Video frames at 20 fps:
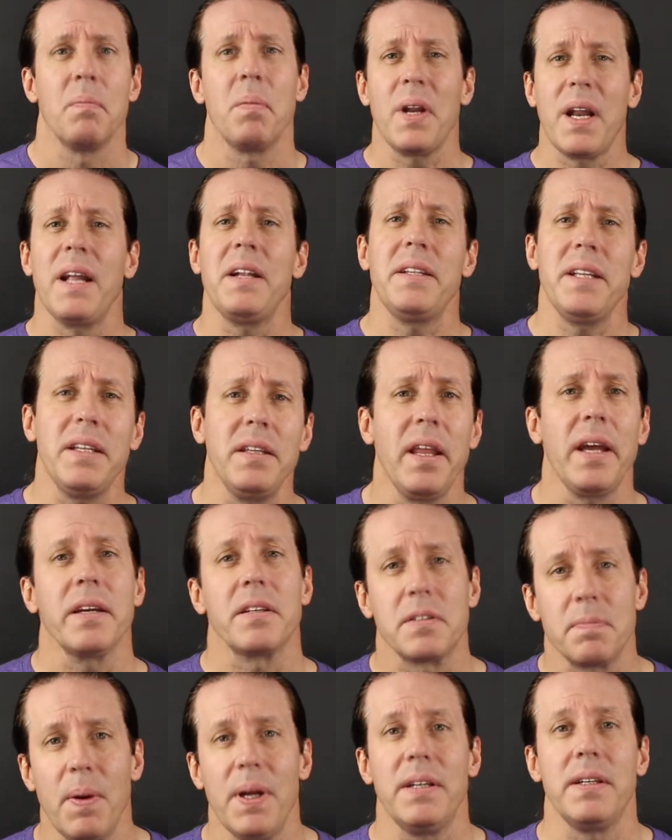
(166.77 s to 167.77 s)
But I did
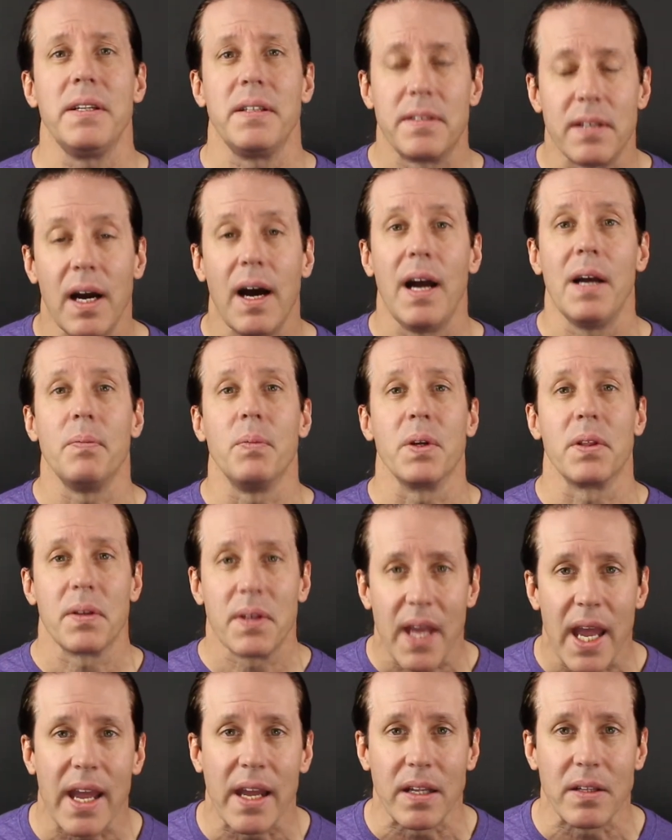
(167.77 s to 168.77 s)
like spending time
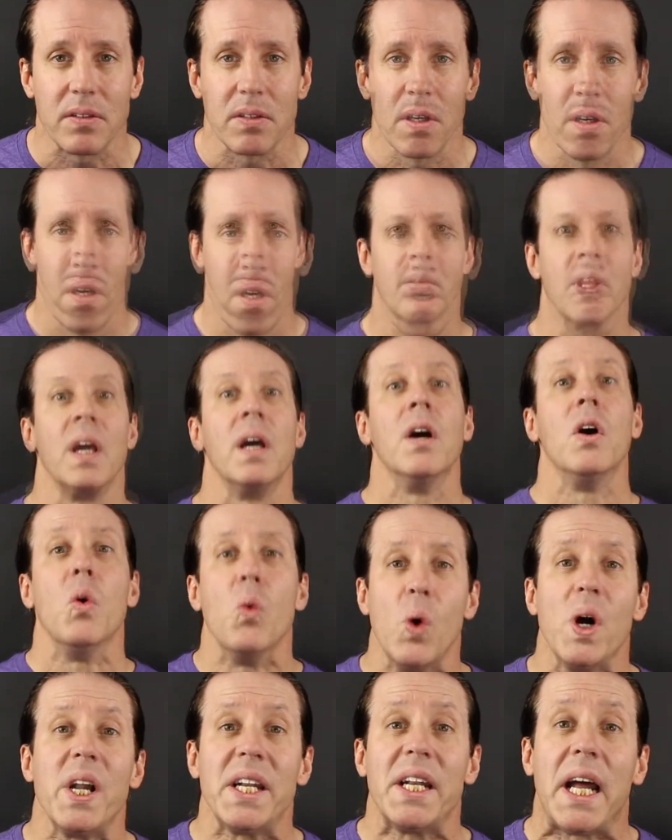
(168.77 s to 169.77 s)
with Kate.
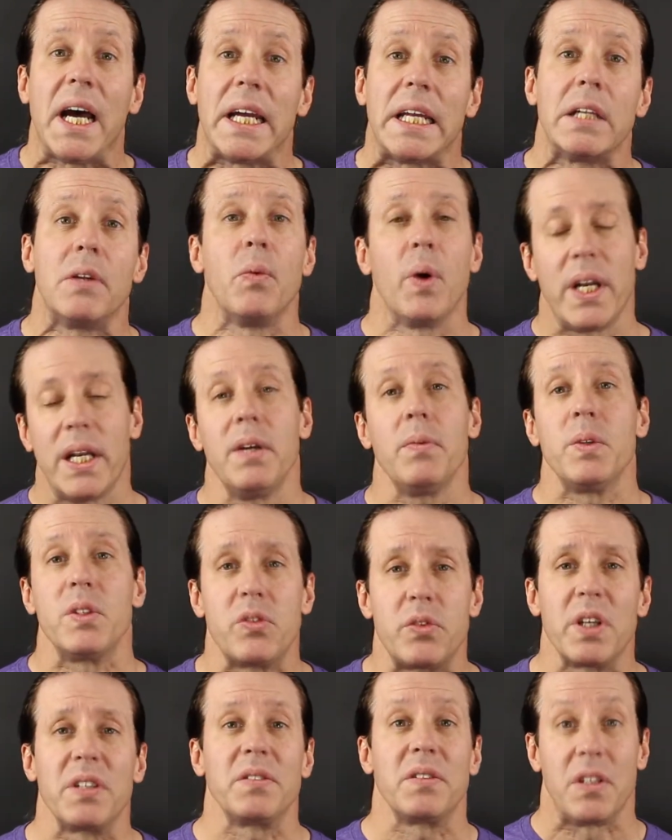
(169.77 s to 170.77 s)
One night, when it
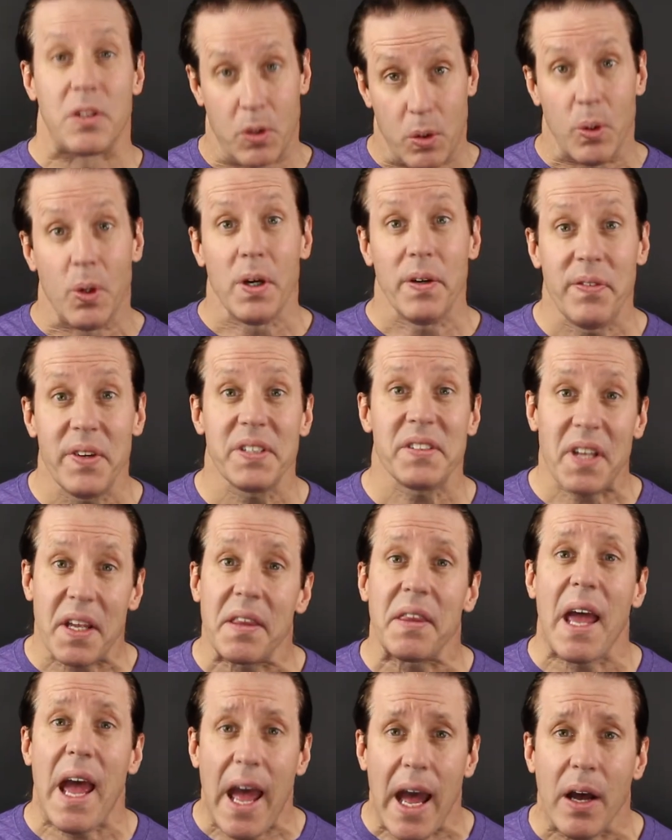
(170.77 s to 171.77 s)
was just the two of us
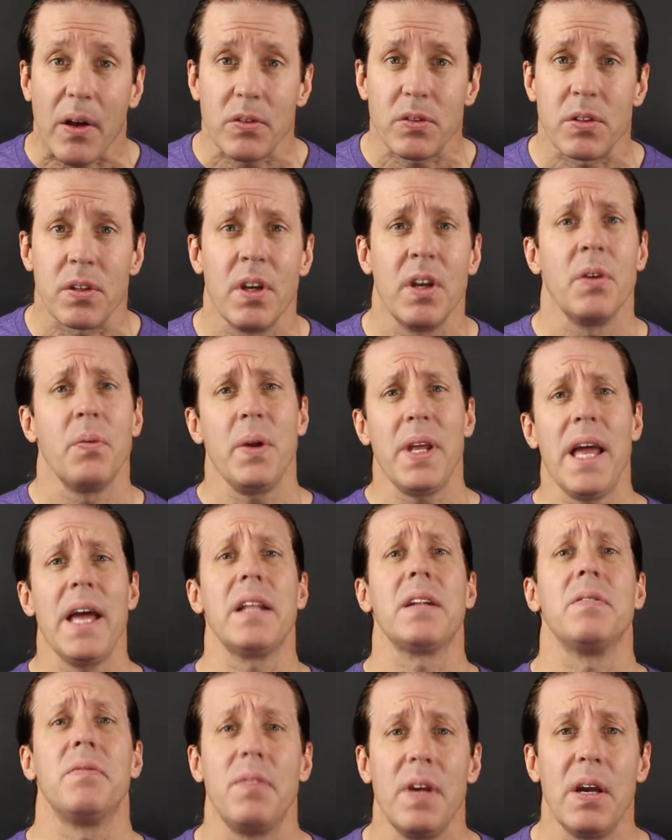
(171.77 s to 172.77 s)
at the house, we
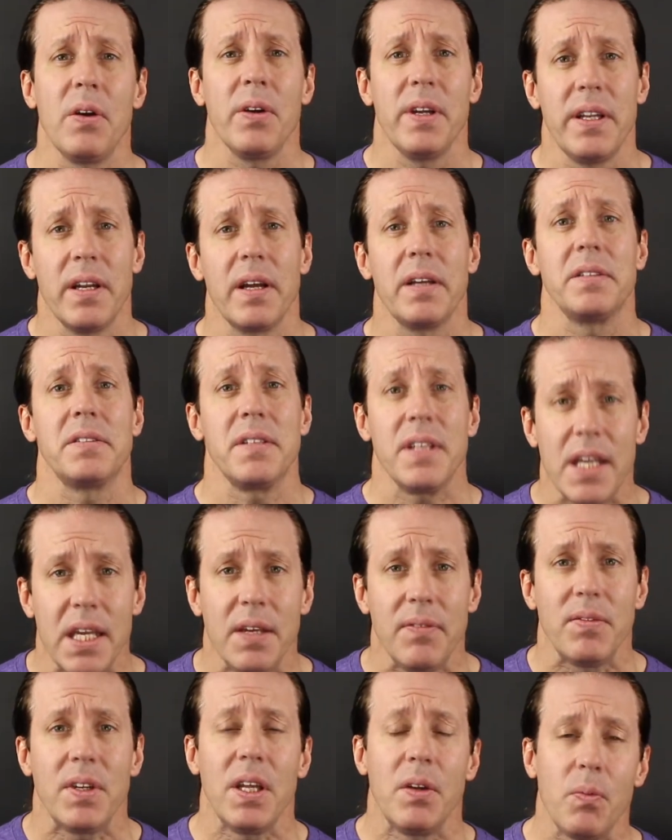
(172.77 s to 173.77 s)
had a very nice
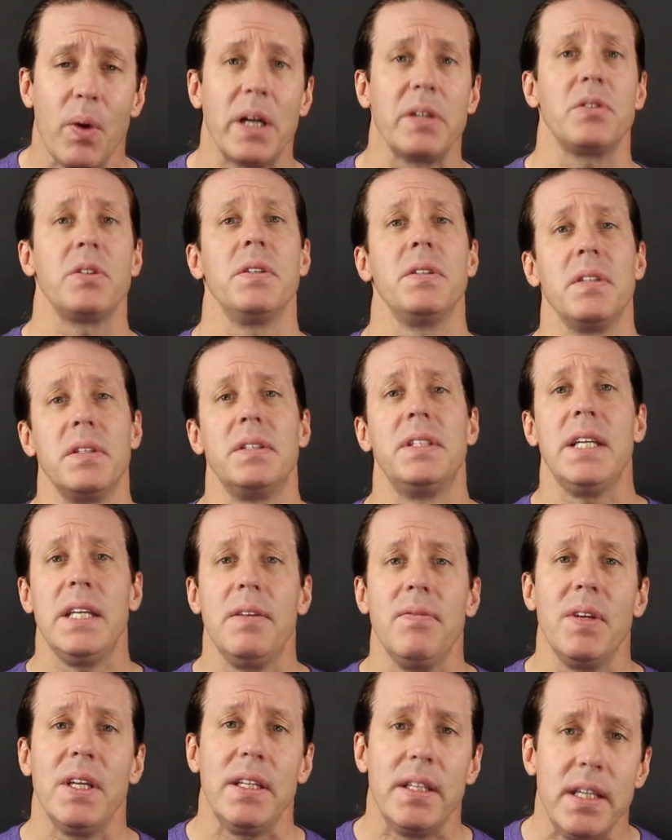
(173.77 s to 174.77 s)
evening watching the
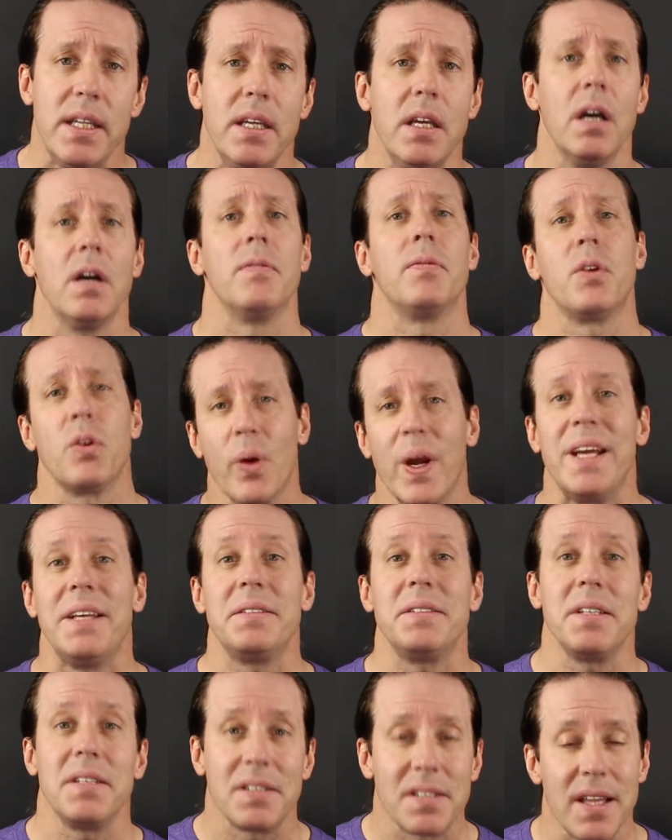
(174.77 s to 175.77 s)
DVD of
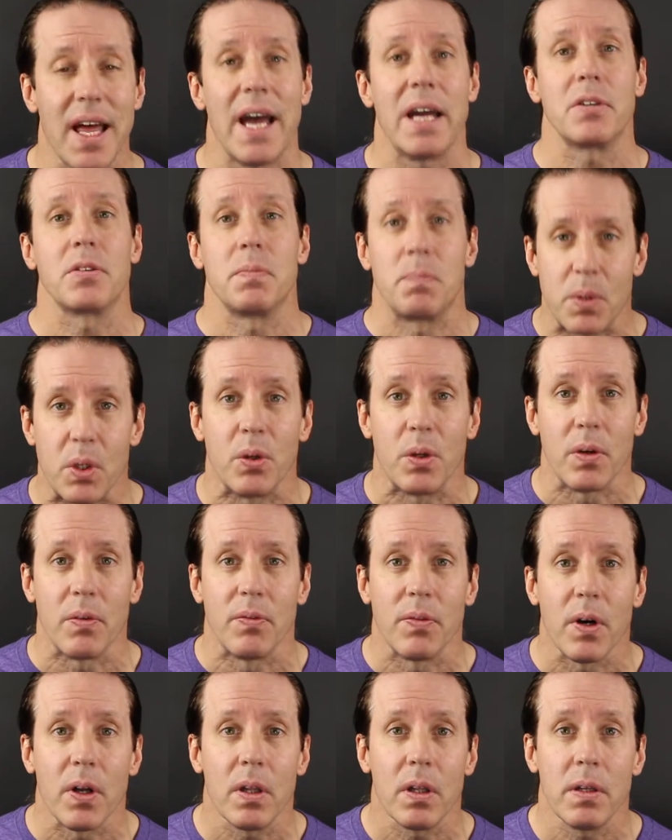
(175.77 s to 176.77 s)

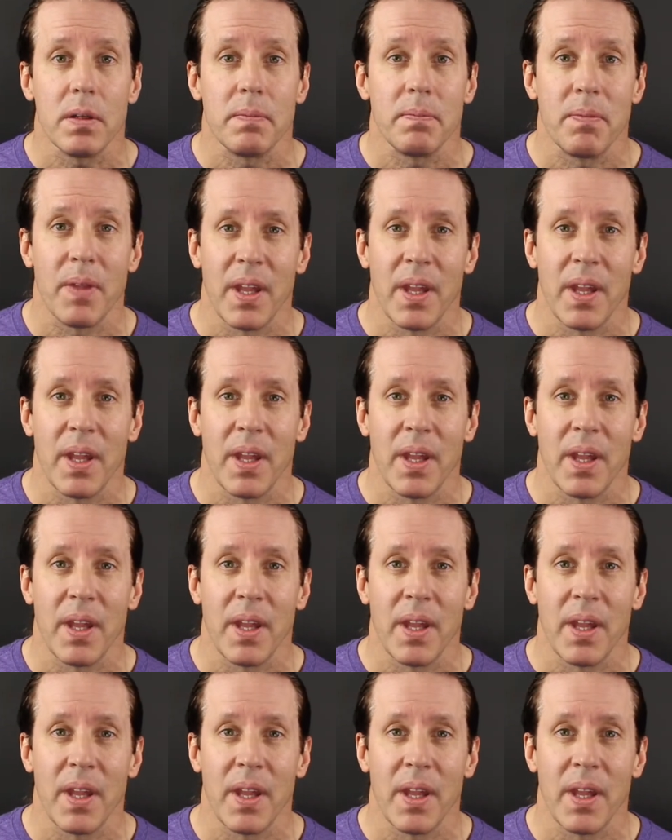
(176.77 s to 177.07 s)
Crazy/Beautiful.